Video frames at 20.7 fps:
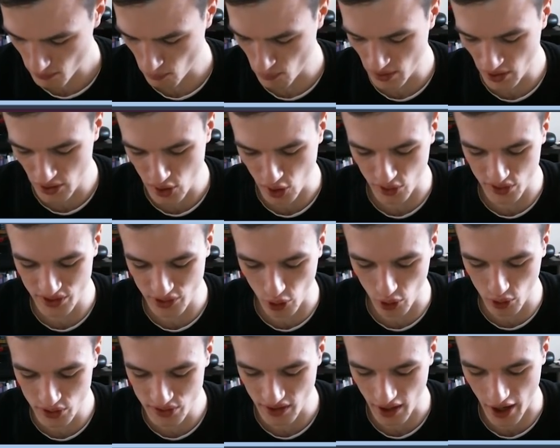because
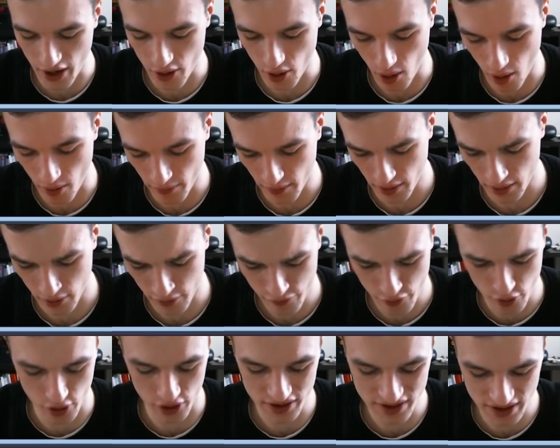those are of
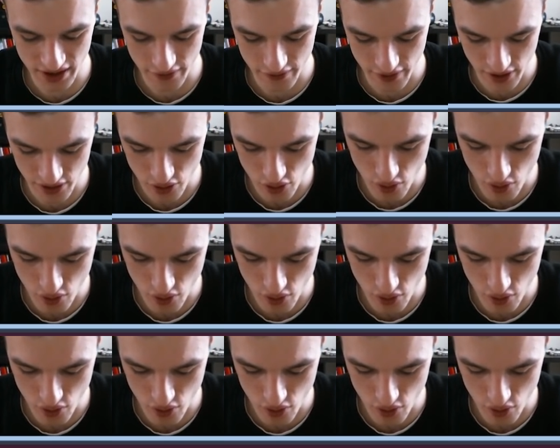course giving